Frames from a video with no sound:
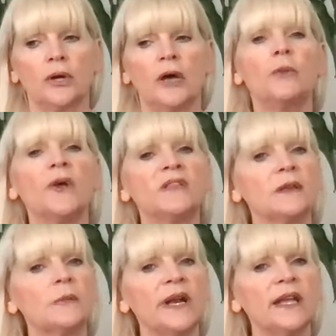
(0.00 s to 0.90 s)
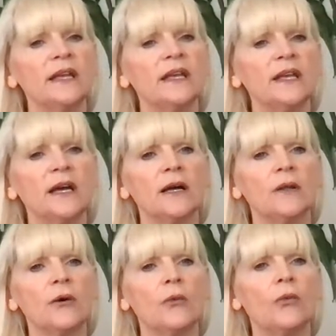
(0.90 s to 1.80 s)
When somebody
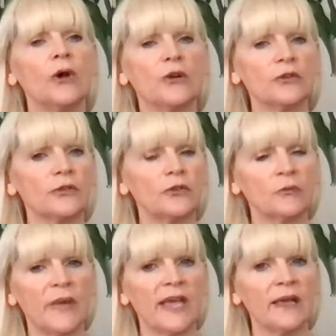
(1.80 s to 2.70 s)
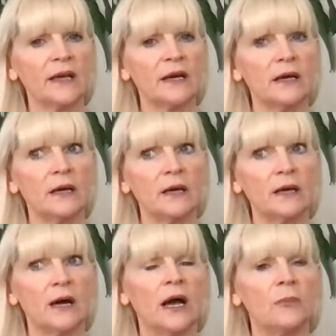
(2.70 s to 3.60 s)
works to make
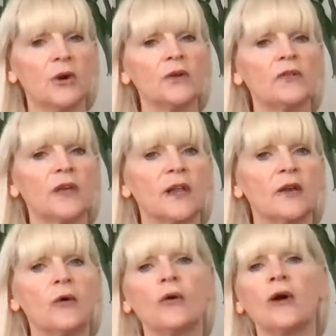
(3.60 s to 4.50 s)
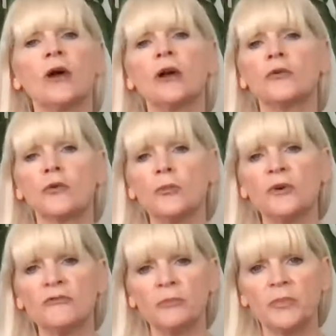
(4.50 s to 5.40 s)
a person or a group
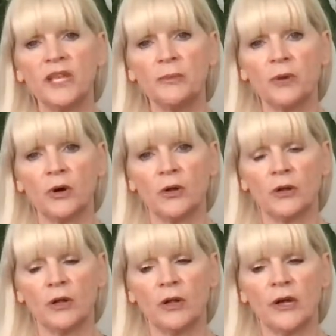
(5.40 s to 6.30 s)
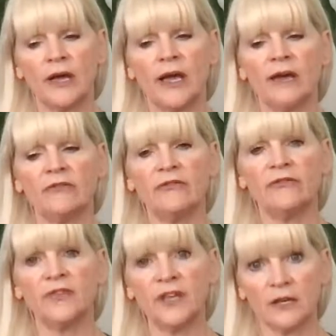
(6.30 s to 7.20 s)
of people have
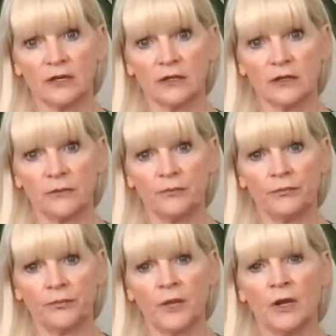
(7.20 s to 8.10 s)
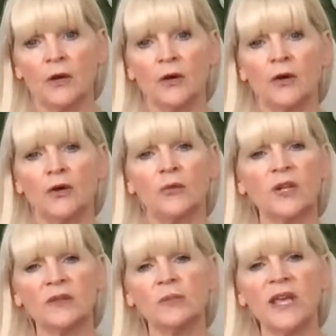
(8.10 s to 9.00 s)
fear,
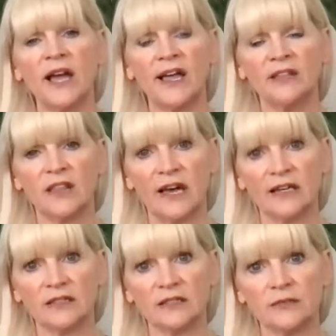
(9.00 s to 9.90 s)
what's behind that?